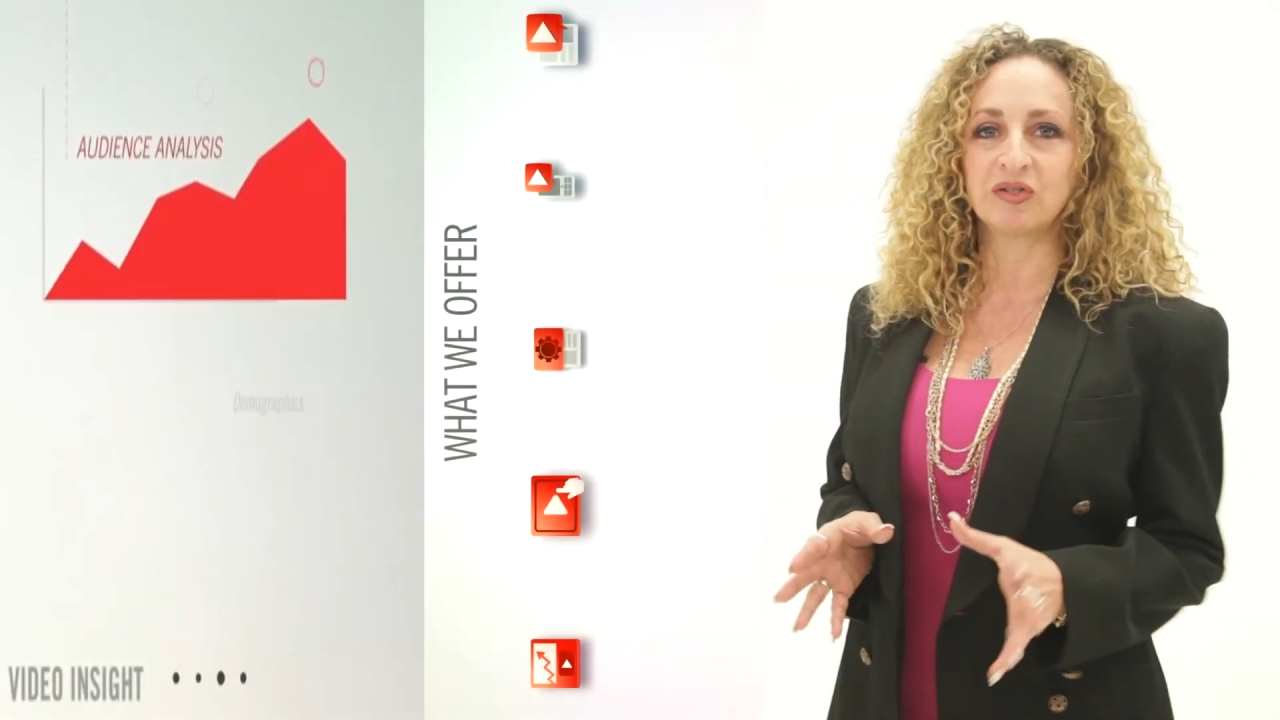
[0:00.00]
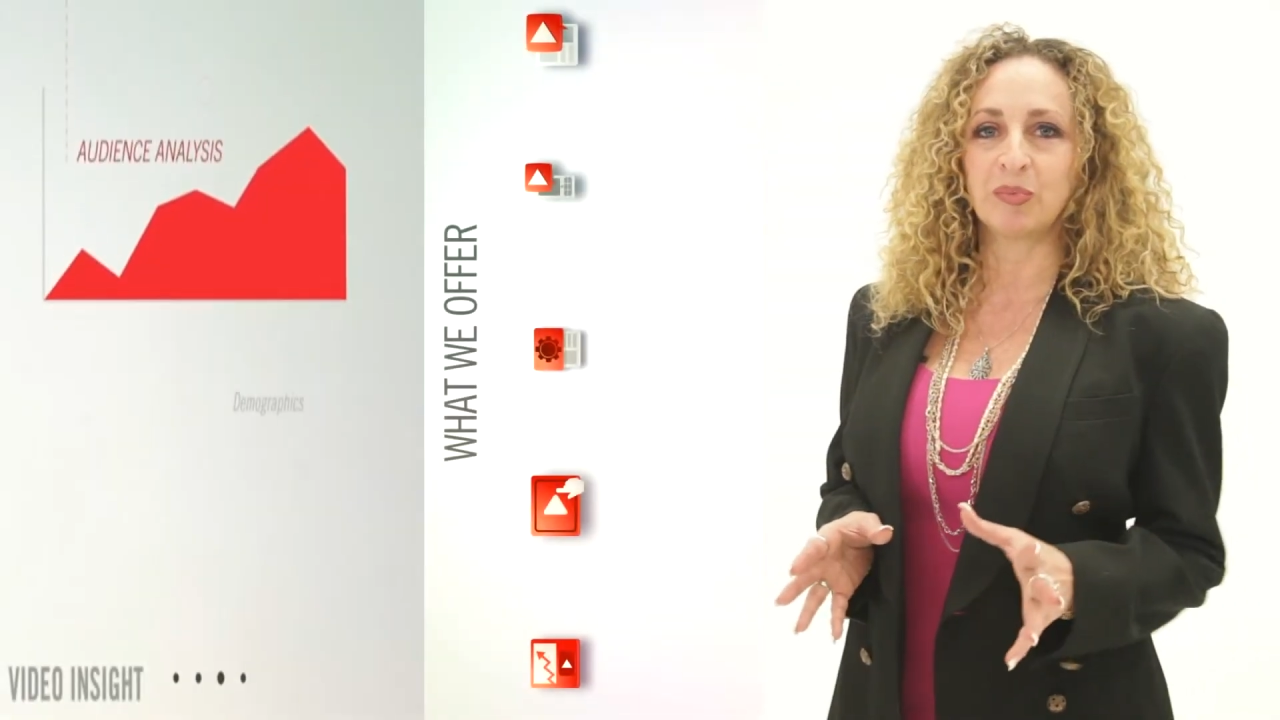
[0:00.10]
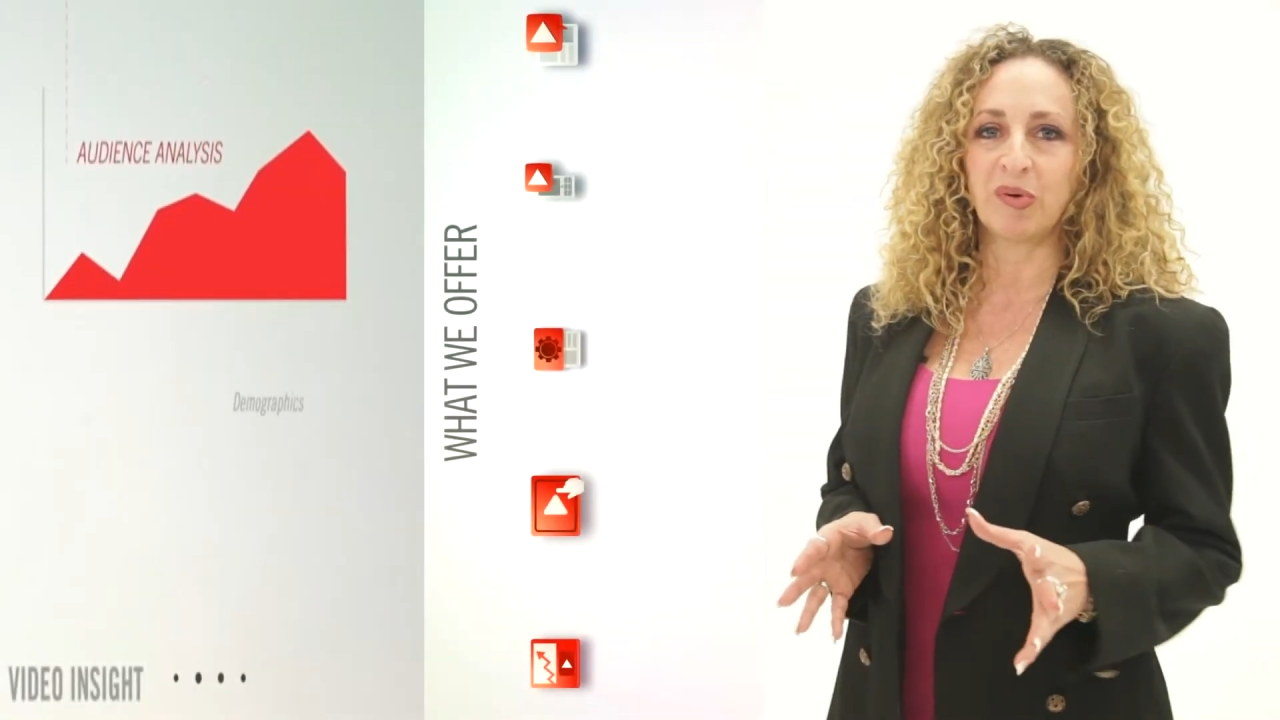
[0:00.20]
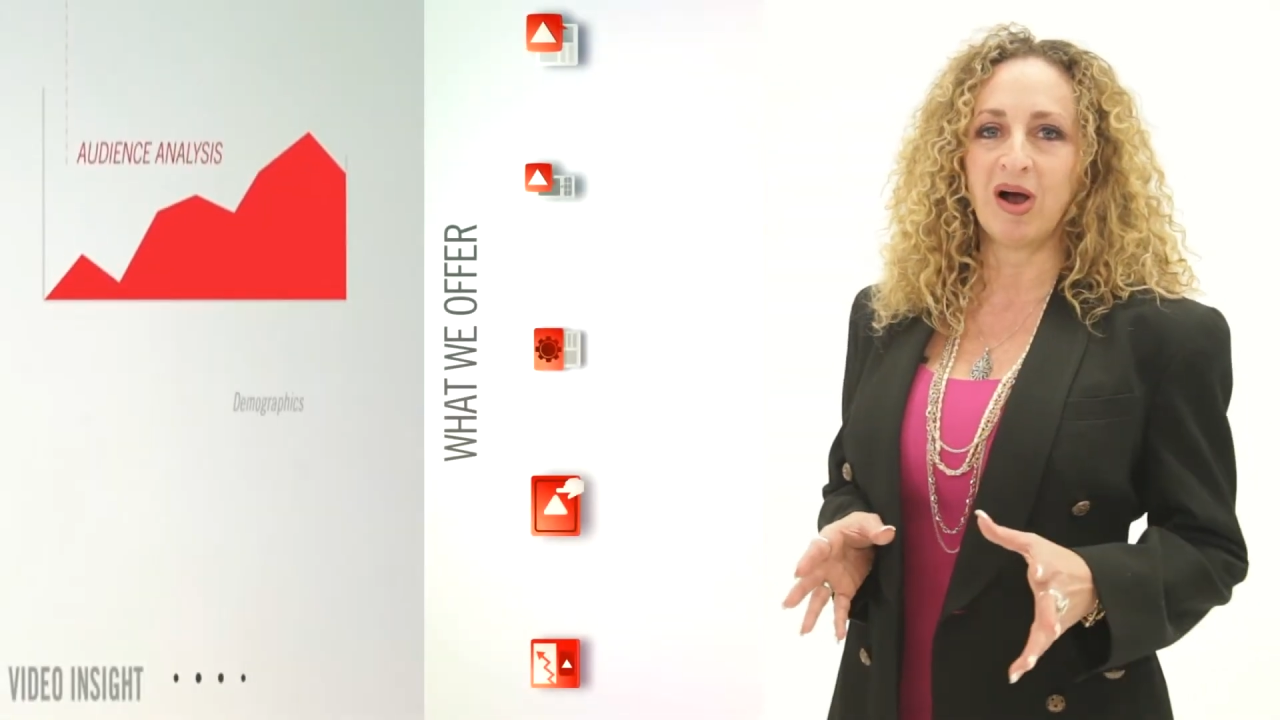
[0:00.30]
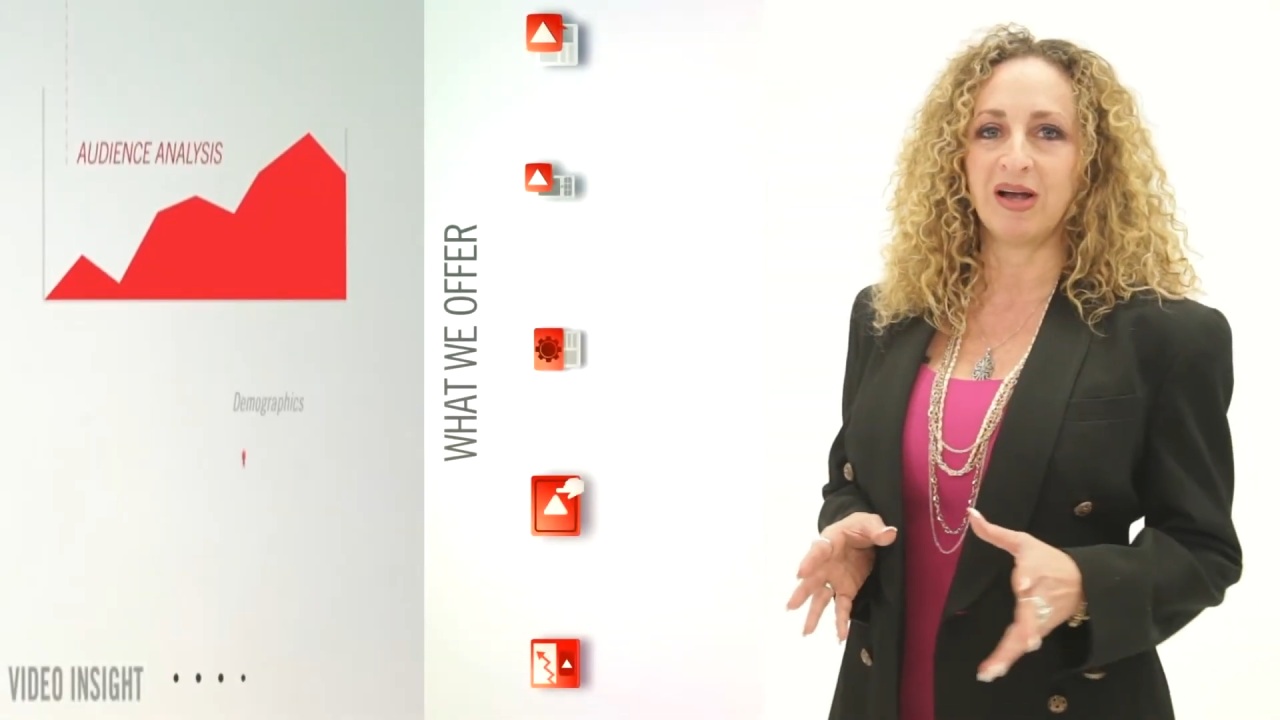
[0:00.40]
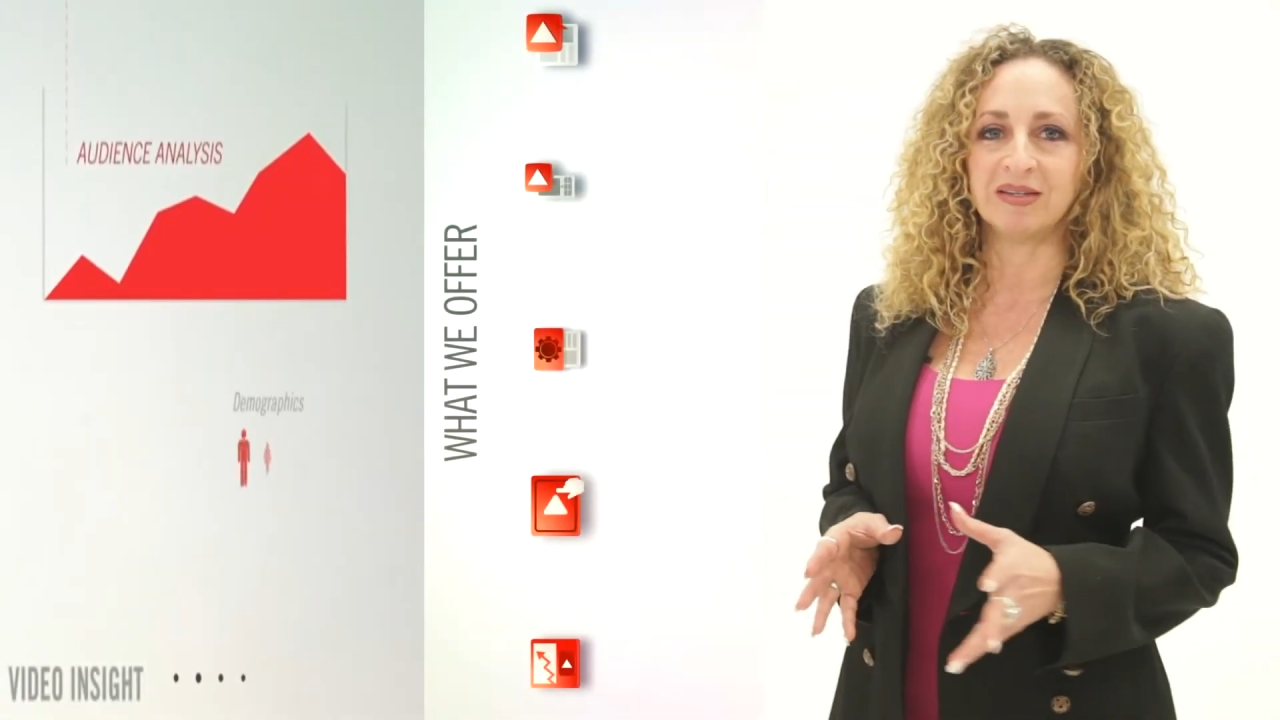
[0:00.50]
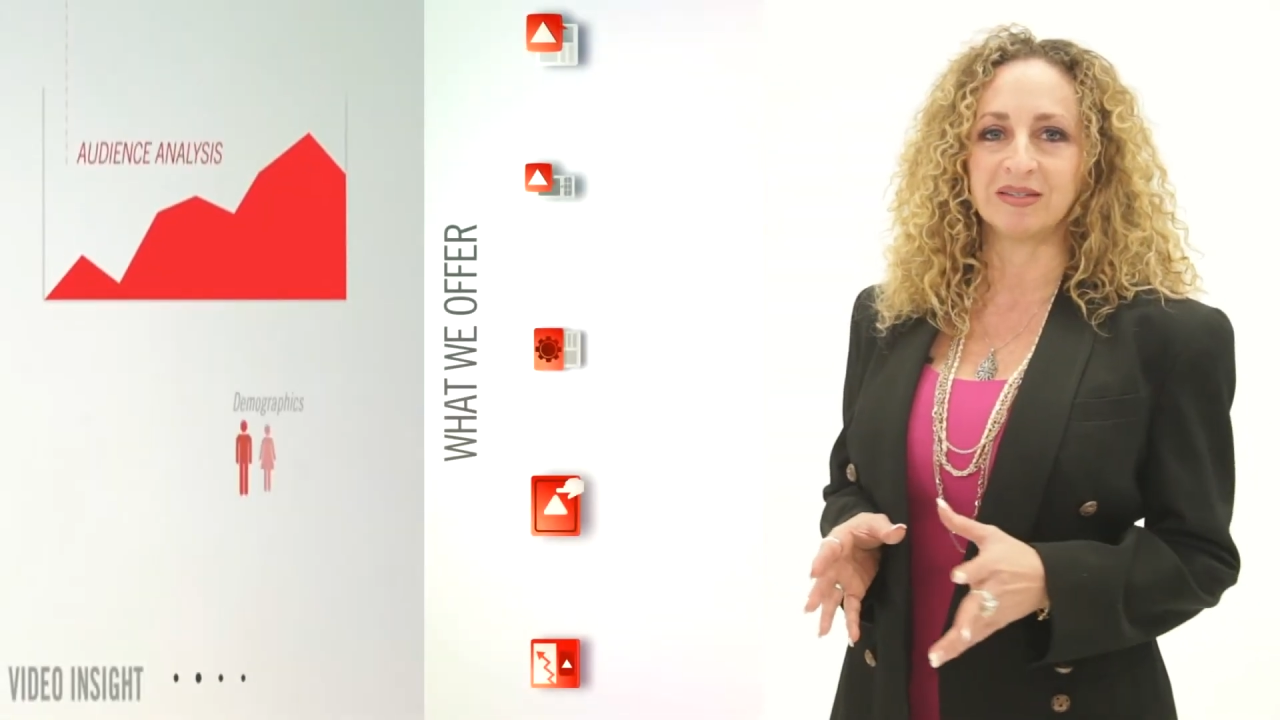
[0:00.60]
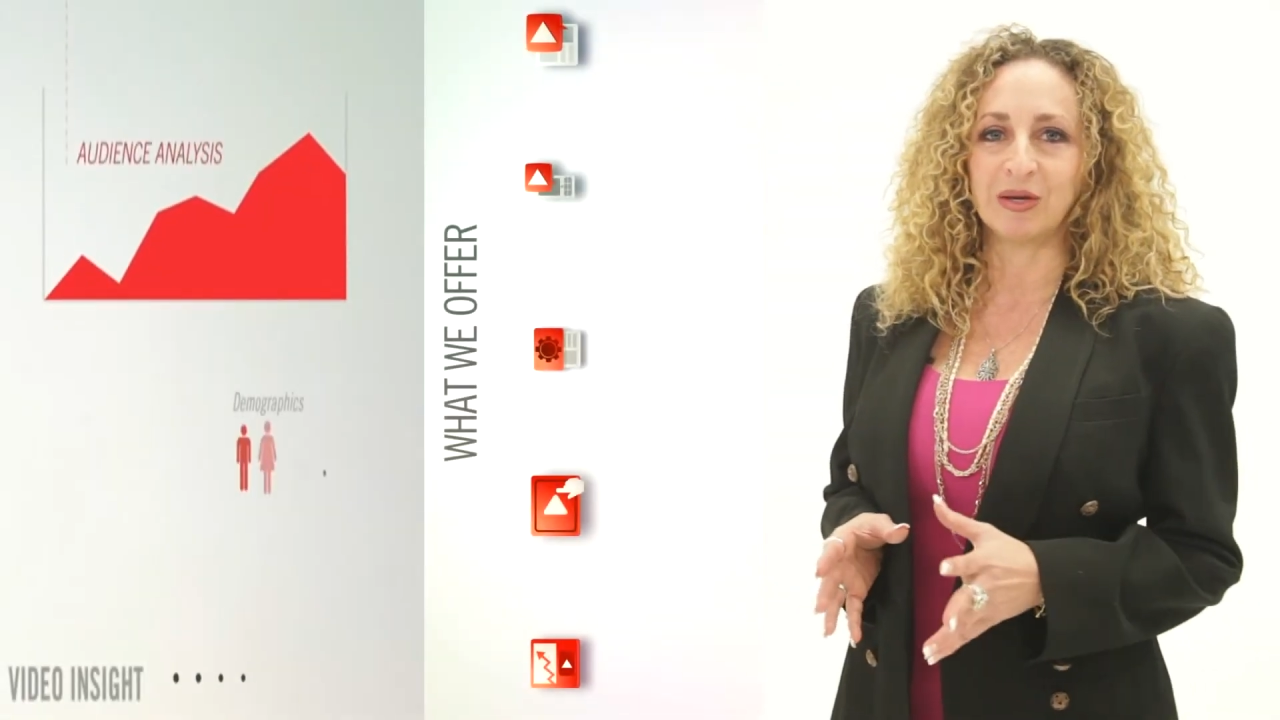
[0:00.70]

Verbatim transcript: surprise